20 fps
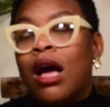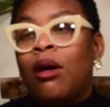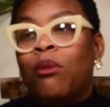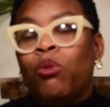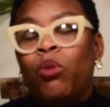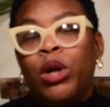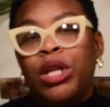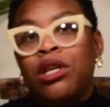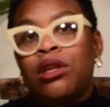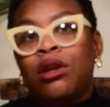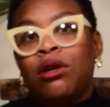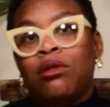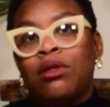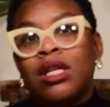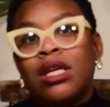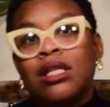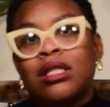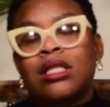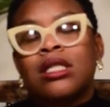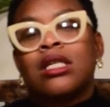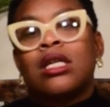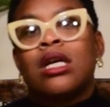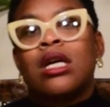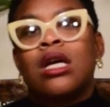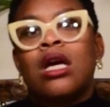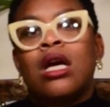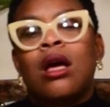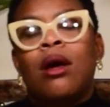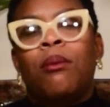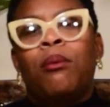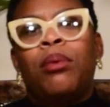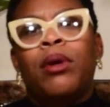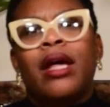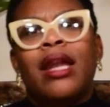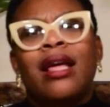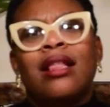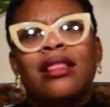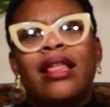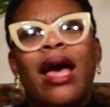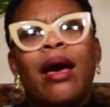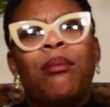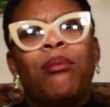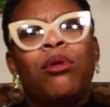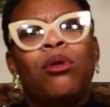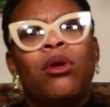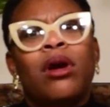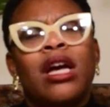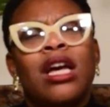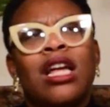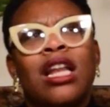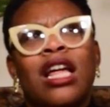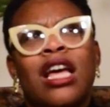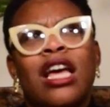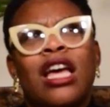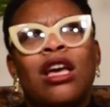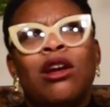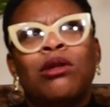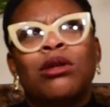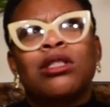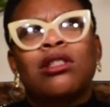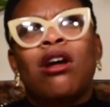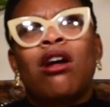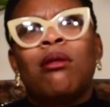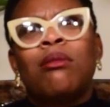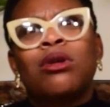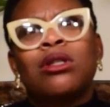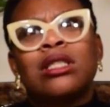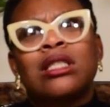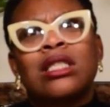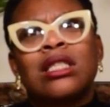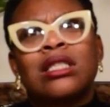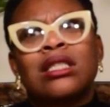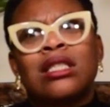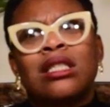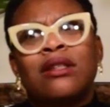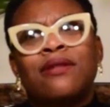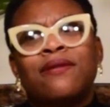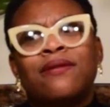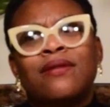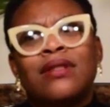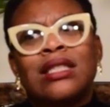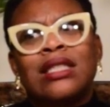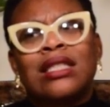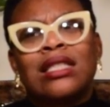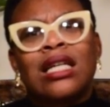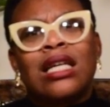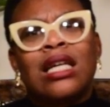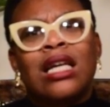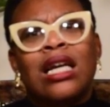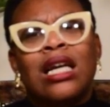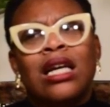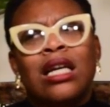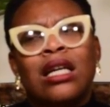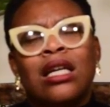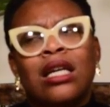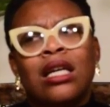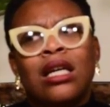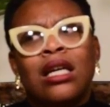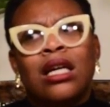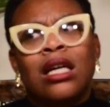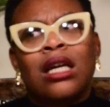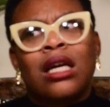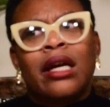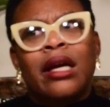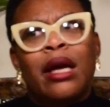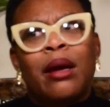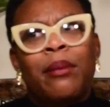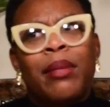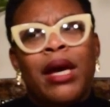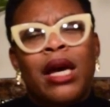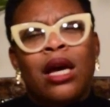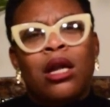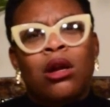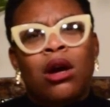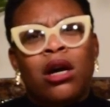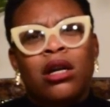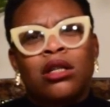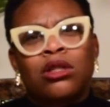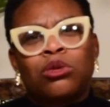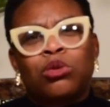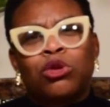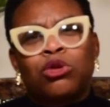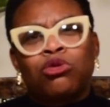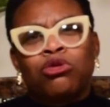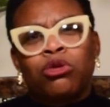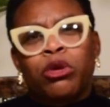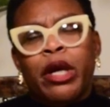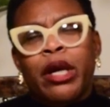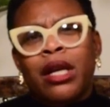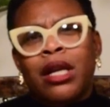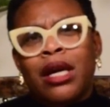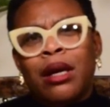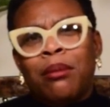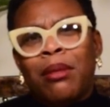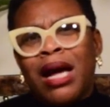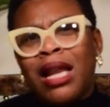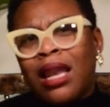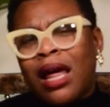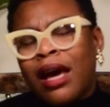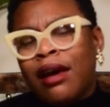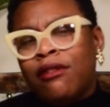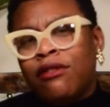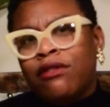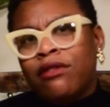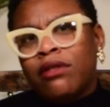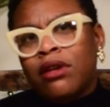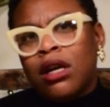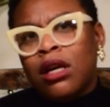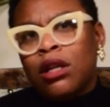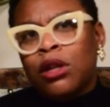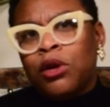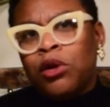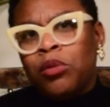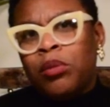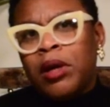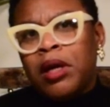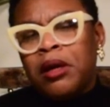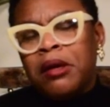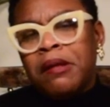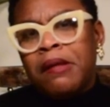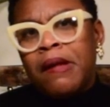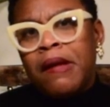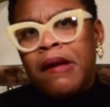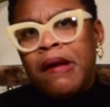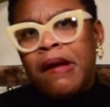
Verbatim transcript: wouldn't know this, but at that point, it was almost as if singing and being an artist was ruining my life a little bit